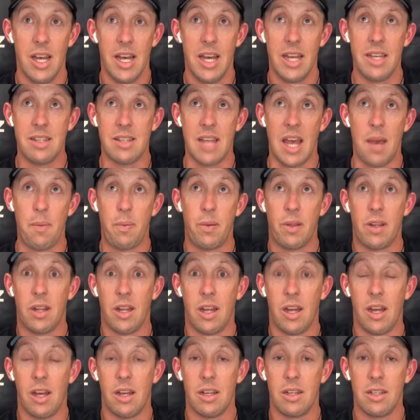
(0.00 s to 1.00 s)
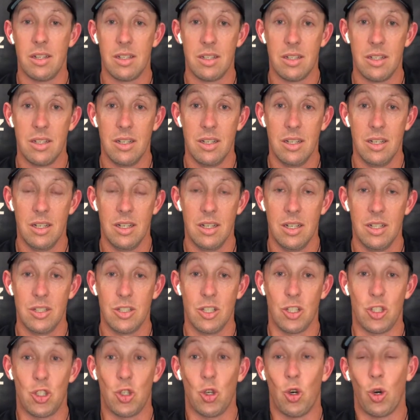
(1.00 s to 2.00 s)
He's happy
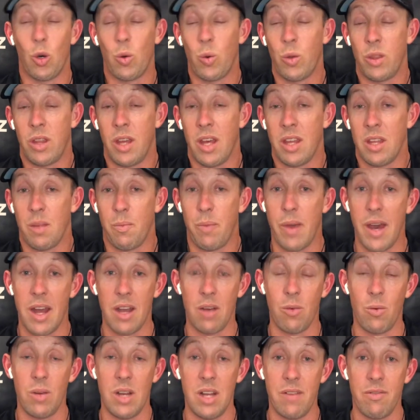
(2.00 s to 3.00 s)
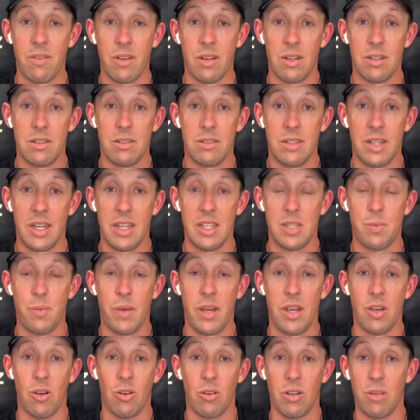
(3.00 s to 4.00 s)
to talk with the other batter whenever needs
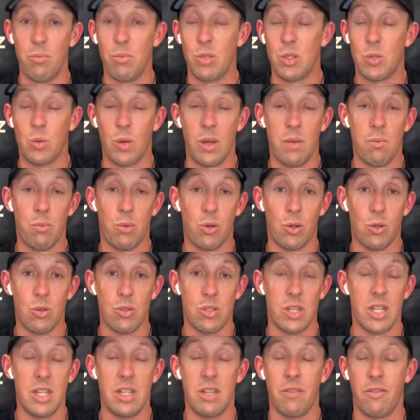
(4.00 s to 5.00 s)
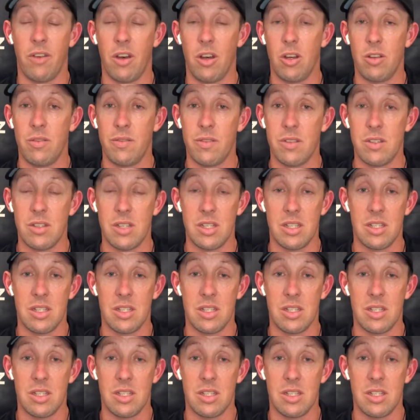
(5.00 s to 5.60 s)
be, or in between balls, end of overs.